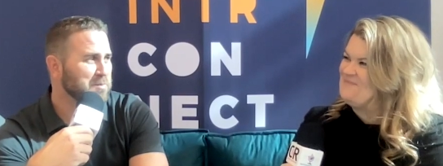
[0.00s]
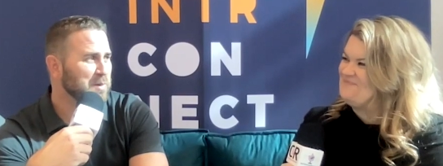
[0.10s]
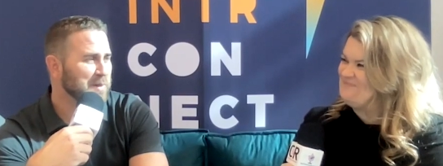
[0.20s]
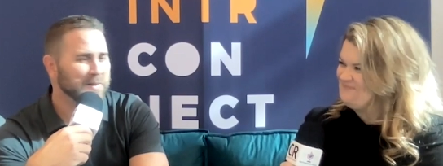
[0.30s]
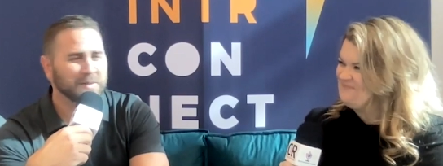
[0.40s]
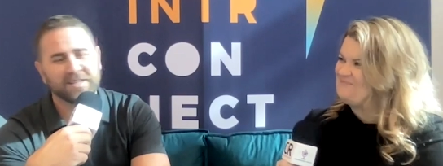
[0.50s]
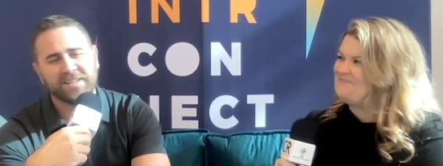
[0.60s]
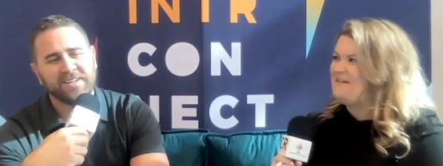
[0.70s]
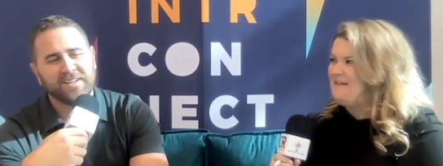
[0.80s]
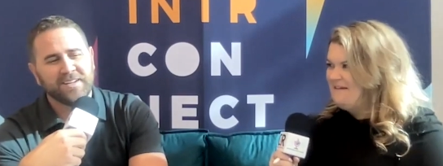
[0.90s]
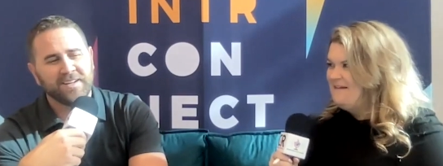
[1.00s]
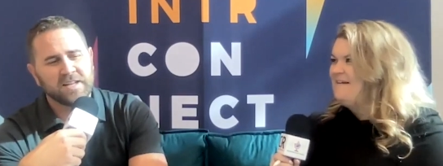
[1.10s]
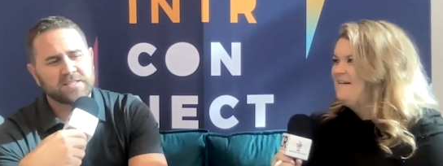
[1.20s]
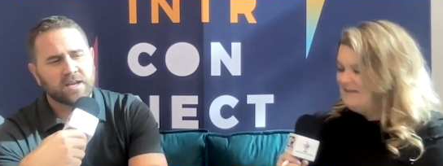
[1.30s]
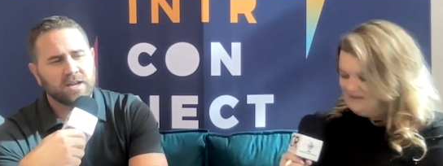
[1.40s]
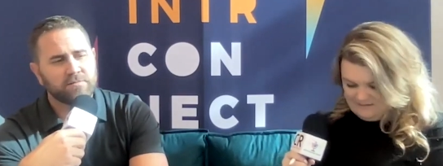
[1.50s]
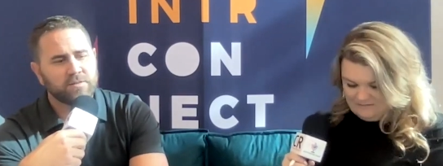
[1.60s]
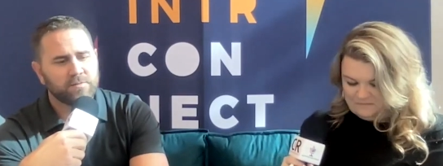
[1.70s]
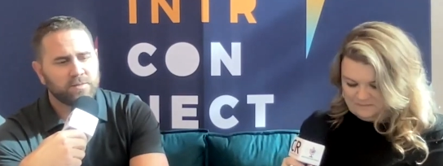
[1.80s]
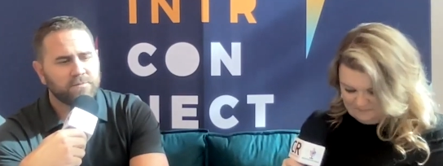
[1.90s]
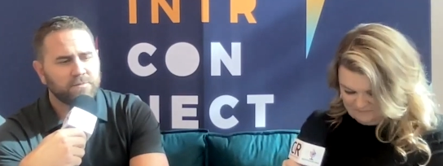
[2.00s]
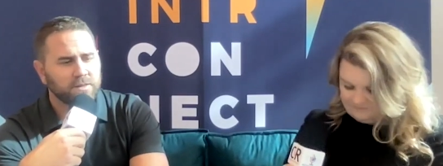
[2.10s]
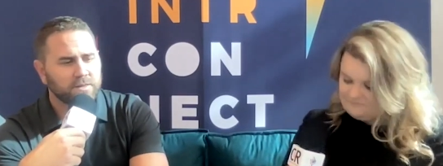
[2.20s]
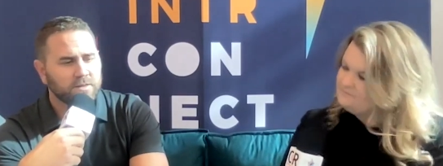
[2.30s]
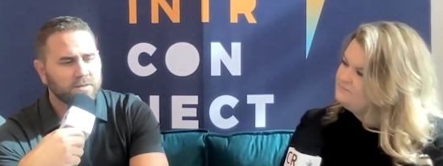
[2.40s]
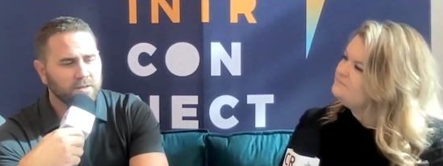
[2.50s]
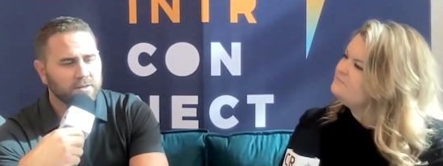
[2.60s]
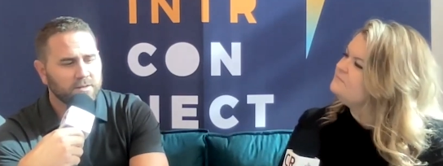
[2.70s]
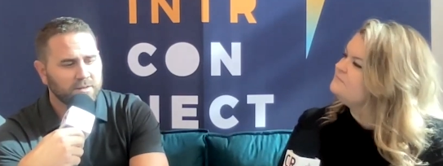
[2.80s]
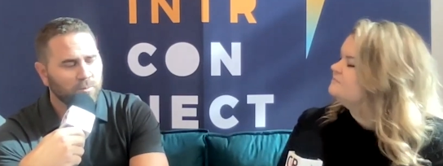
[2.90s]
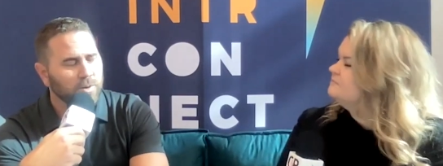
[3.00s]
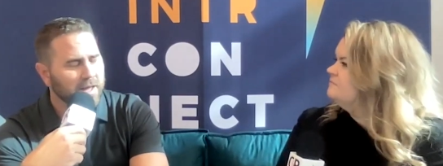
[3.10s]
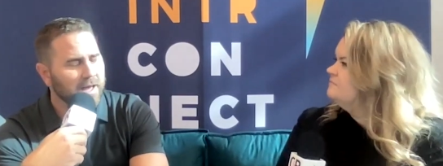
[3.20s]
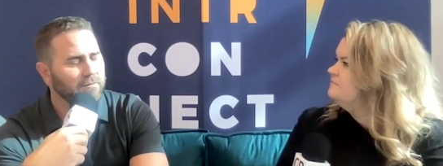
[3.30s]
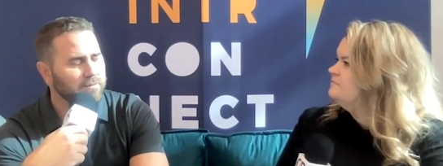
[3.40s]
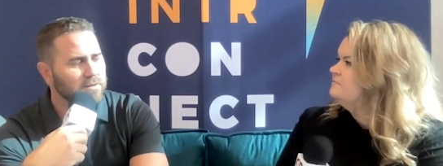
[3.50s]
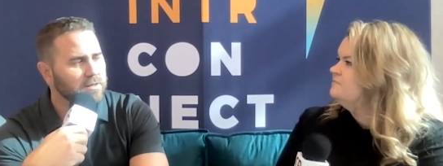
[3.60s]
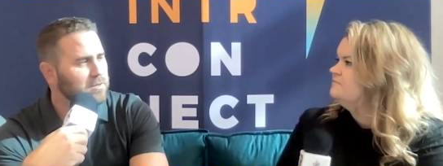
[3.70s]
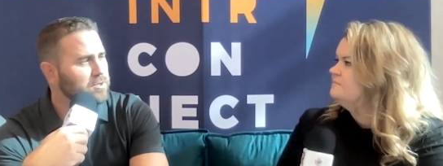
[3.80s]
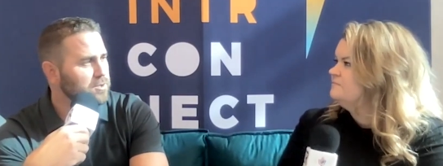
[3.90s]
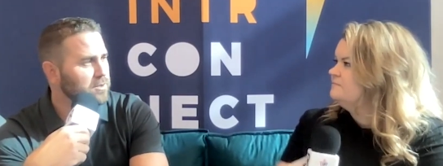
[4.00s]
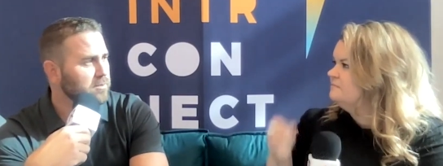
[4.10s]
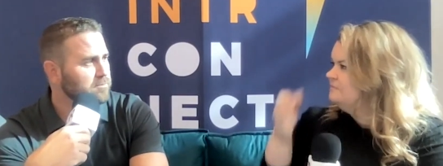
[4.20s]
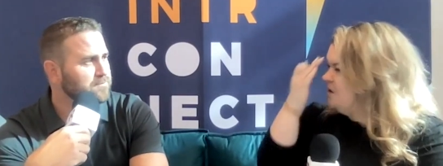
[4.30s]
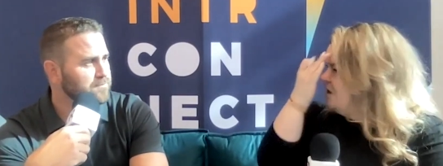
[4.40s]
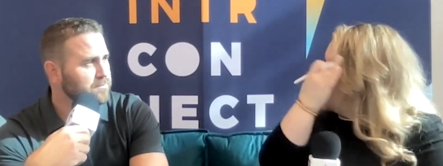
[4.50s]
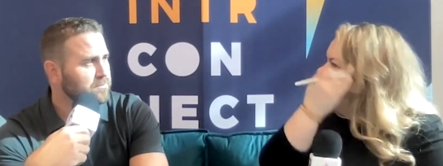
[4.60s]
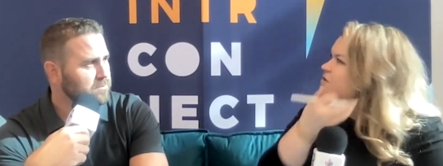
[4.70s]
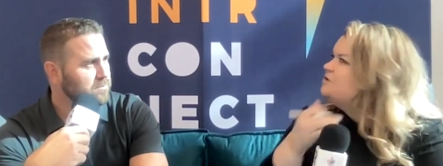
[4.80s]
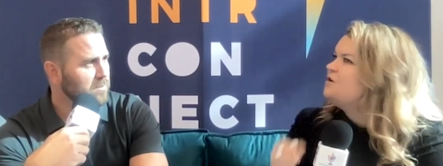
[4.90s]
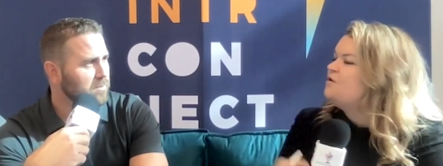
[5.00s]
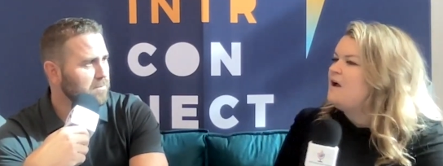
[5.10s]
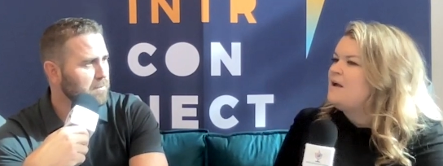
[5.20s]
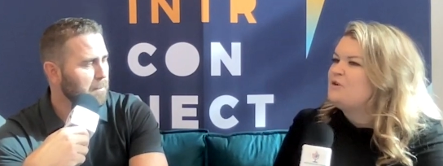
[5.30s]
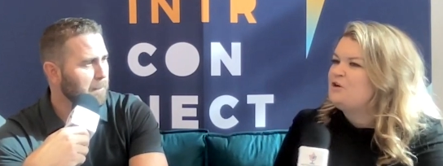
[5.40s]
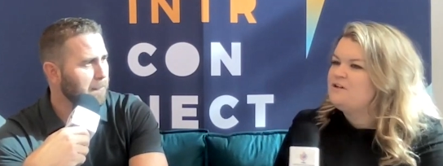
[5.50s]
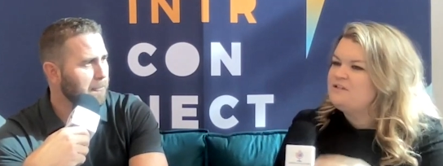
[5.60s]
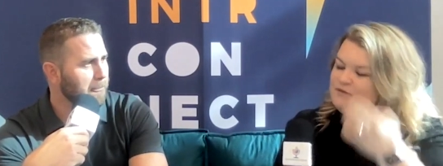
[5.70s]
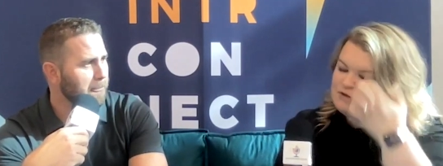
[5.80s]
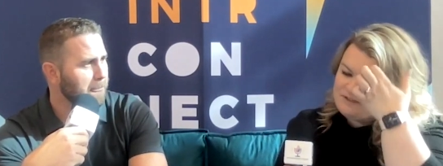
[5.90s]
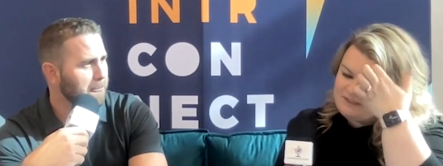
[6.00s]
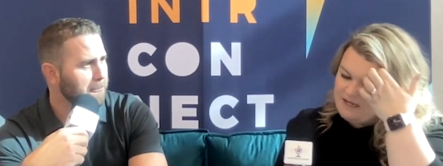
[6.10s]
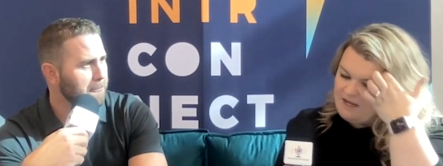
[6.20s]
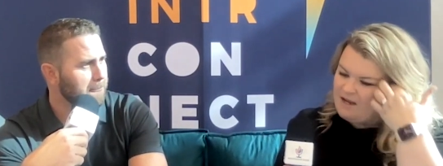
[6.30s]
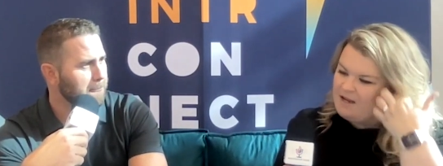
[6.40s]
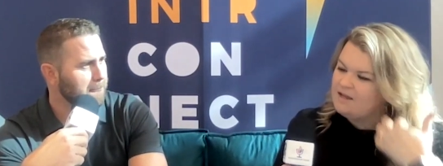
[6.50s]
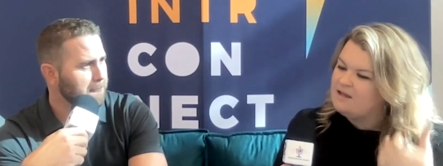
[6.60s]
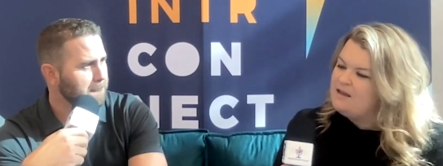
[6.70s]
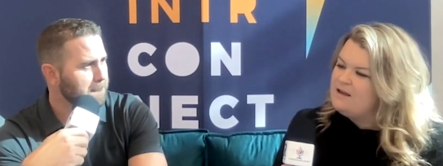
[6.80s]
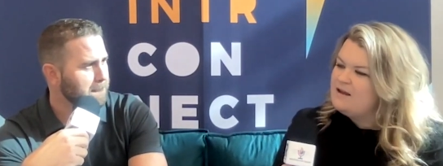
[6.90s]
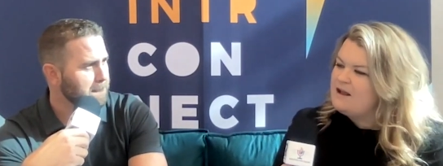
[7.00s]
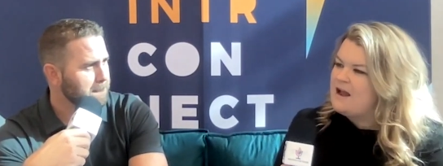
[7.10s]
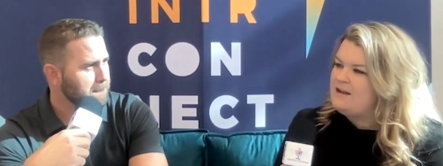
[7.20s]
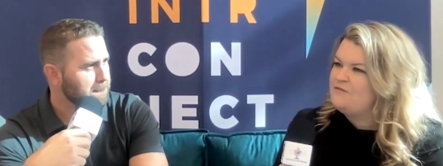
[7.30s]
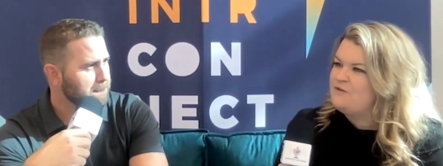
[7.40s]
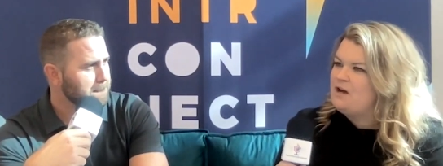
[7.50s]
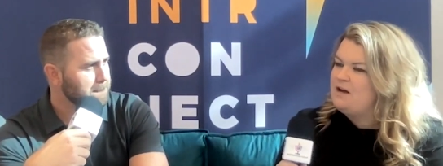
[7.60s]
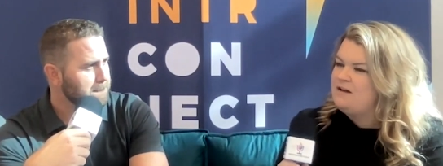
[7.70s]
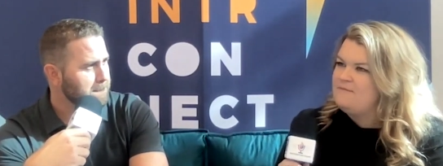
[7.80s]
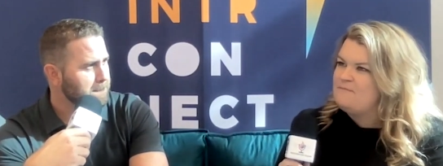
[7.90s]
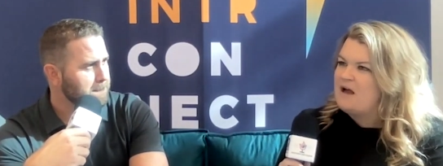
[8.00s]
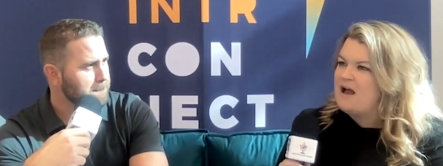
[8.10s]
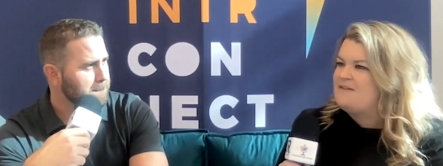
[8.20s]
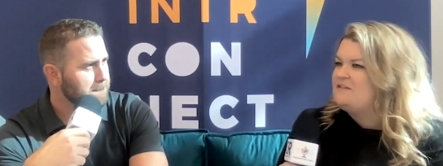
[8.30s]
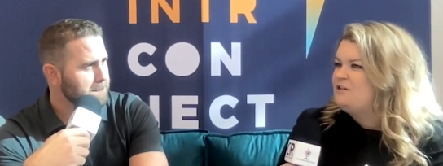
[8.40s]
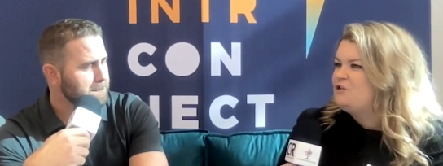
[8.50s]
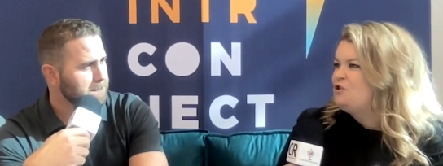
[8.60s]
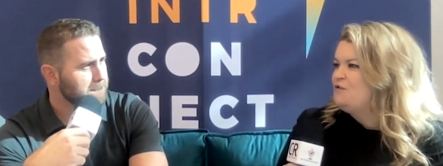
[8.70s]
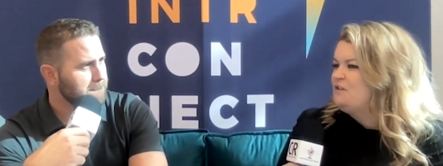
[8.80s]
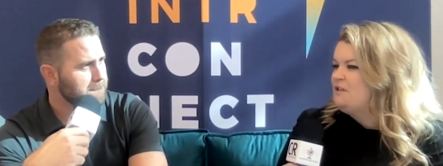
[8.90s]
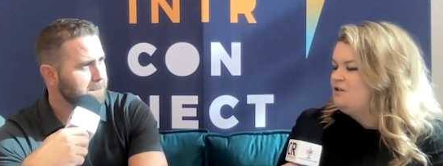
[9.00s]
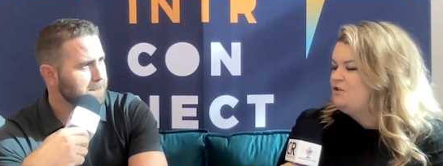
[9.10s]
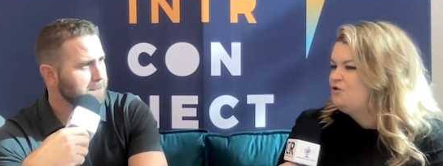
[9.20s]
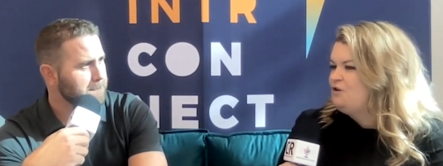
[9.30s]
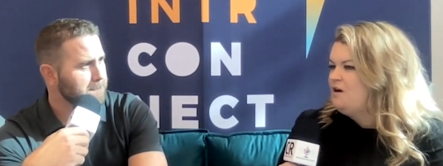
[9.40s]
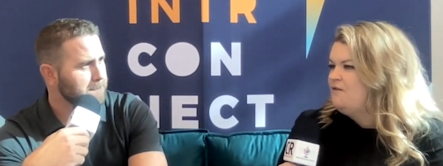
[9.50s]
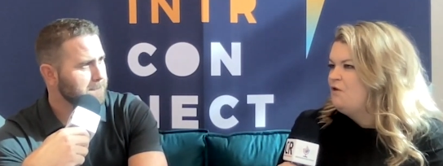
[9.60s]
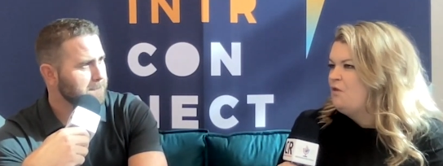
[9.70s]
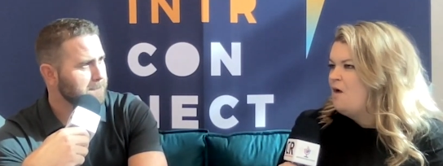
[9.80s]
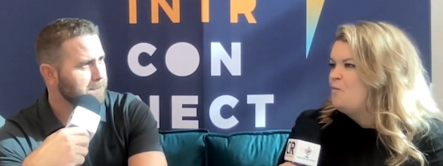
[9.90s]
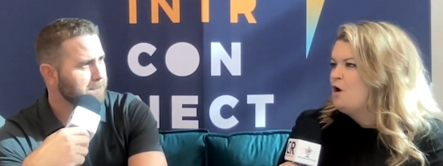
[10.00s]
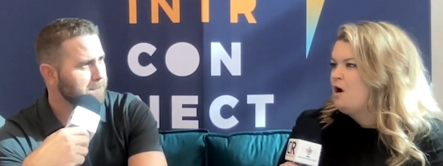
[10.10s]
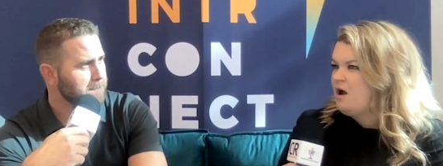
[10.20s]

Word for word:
Speaker 1: completely and that's kind of the the fit that that we have in the industry
Speaker 2: so I'm curious if you're seeing kind of um I've seen a shift in the industry of a lot more